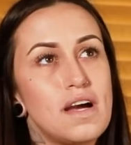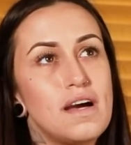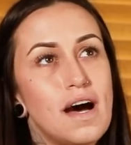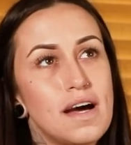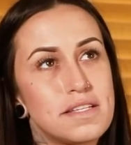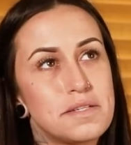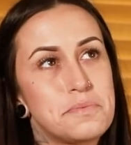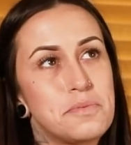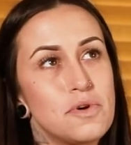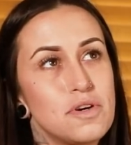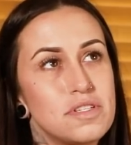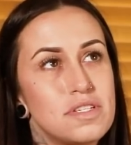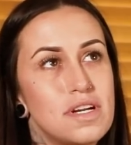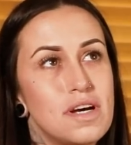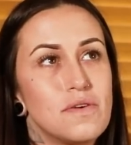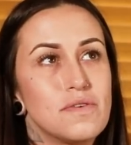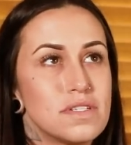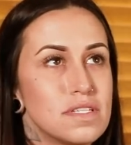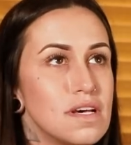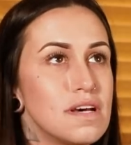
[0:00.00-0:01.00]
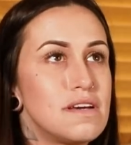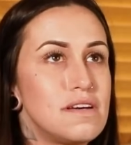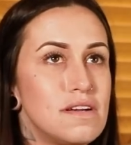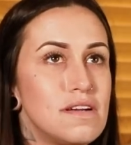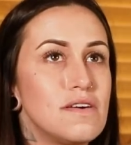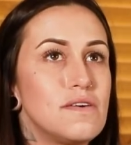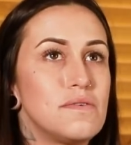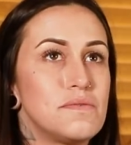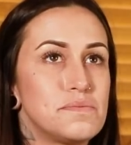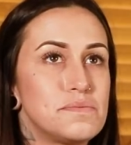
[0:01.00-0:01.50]
I got to prison, I was like,
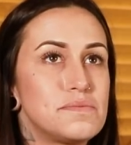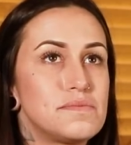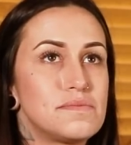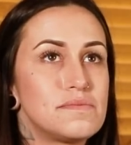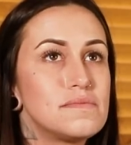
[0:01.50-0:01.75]
you know,